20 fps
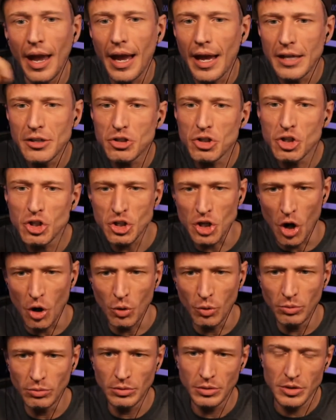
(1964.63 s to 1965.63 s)
As
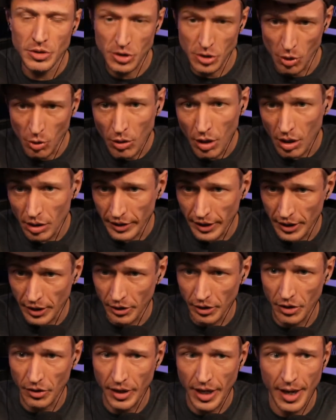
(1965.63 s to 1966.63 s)
shown, so-called
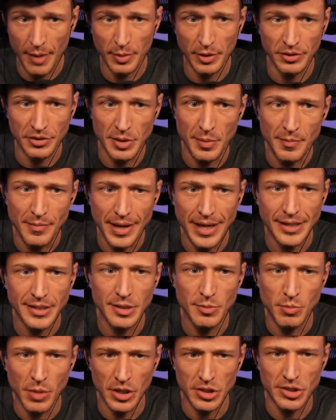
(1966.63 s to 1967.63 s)
anarcho-capitalism
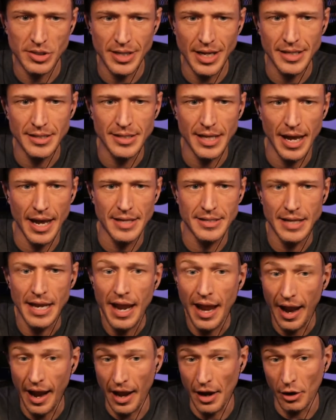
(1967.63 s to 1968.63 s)
makes much sense as
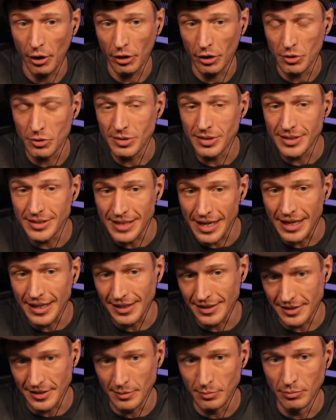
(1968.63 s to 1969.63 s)

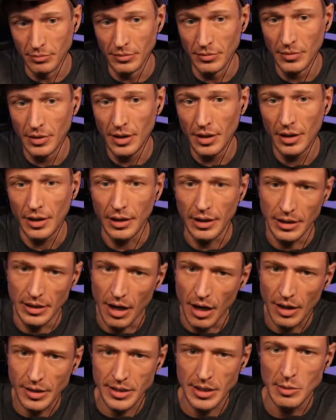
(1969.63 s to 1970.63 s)
anarcho-statism, an
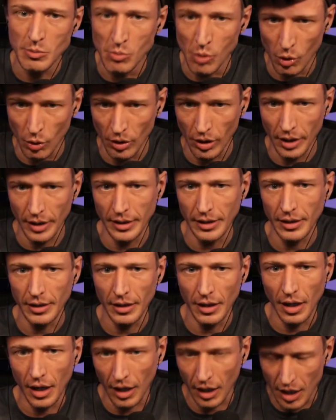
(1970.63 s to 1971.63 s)
oxymoron,
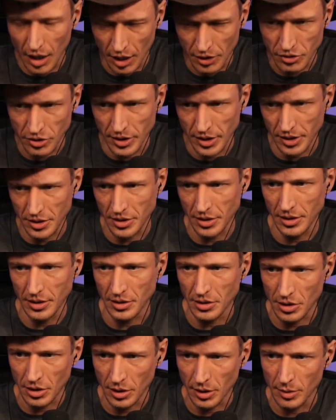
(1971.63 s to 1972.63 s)
a contradiction
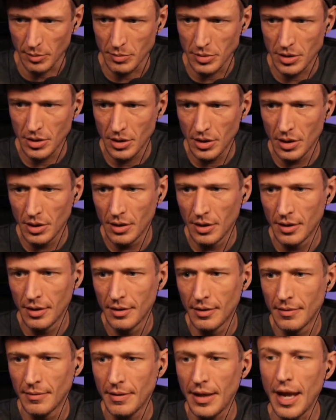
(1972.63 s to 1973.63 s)
in terms.
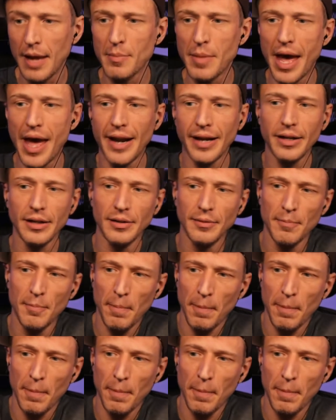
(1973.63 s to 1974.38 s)
Hey, Matic.